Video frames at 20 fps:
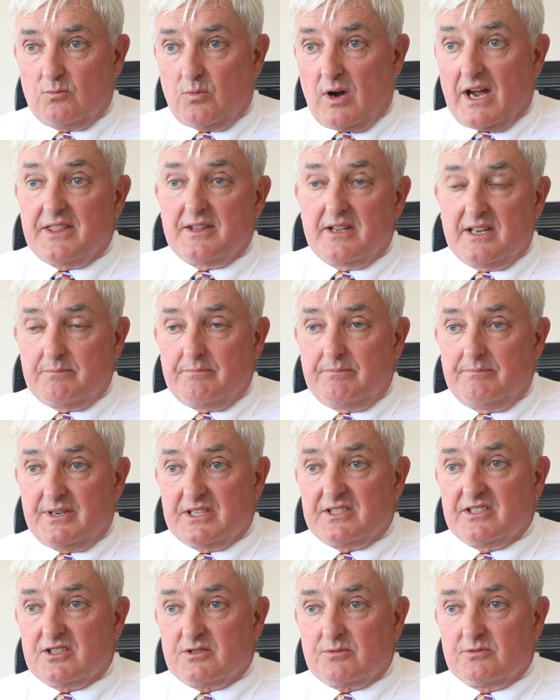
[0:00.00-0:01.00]
way the
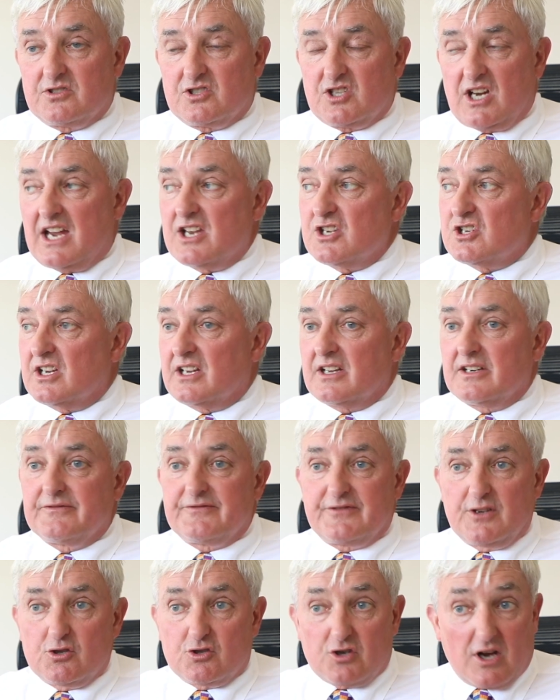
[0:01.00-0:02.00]
business was changing
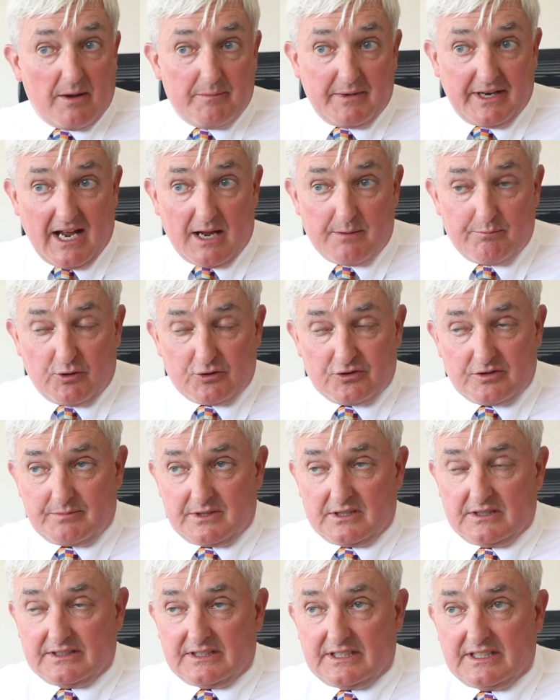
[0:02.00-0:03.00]
and future M&A
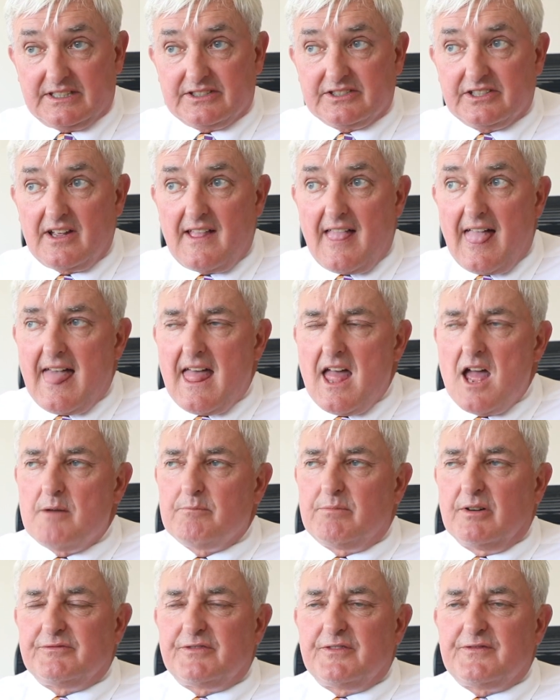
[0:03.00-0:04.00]
possibilities.
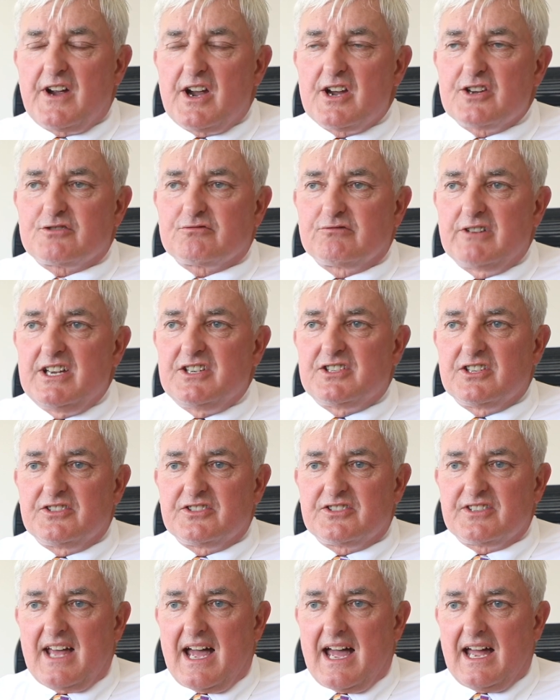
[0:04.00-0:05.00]
But for various
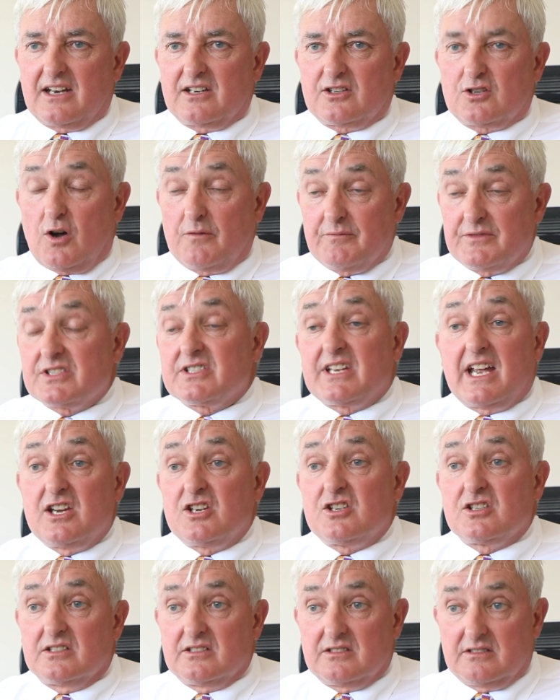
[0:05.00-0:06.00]
reasons, that
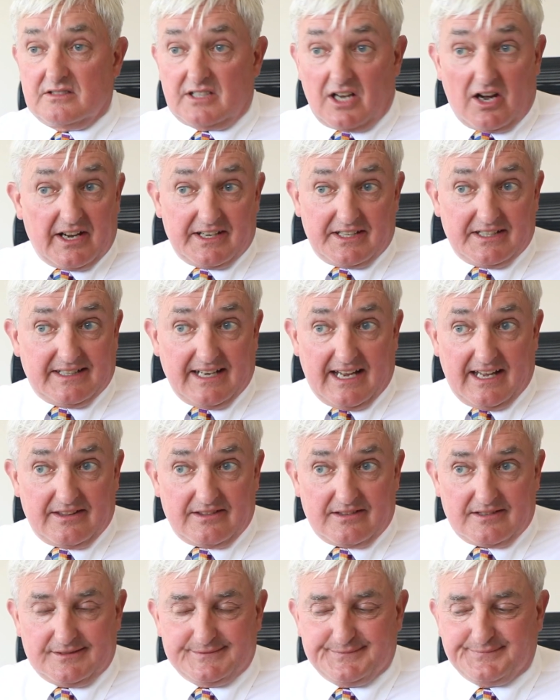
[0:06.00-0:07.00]
conversation died a
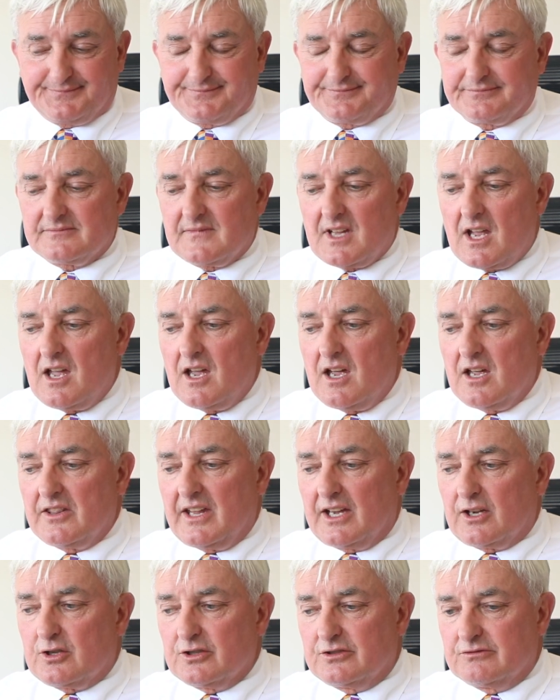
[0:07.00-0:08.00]
death.
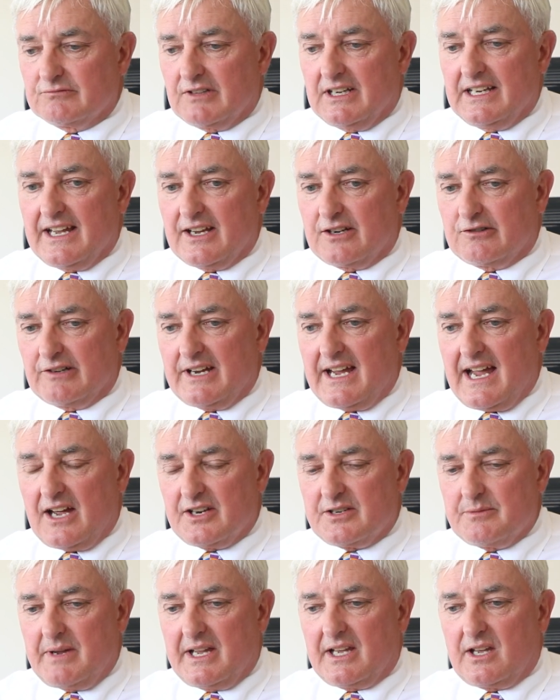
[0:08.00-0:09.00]
They couldn't really agree
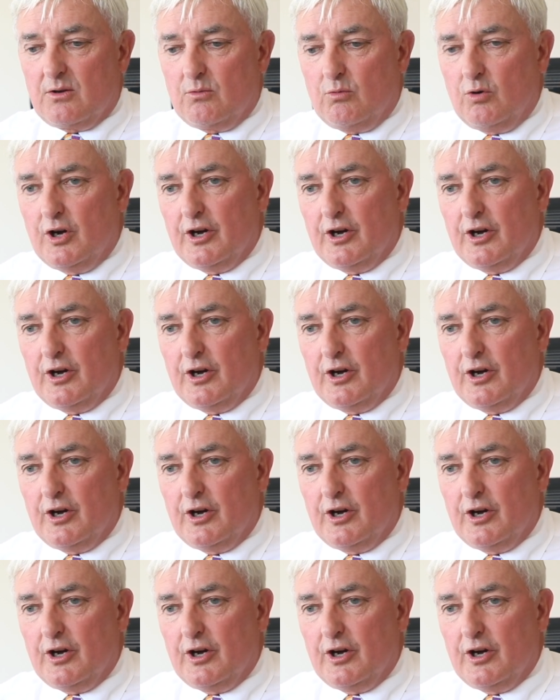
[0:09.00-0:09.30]
how to make it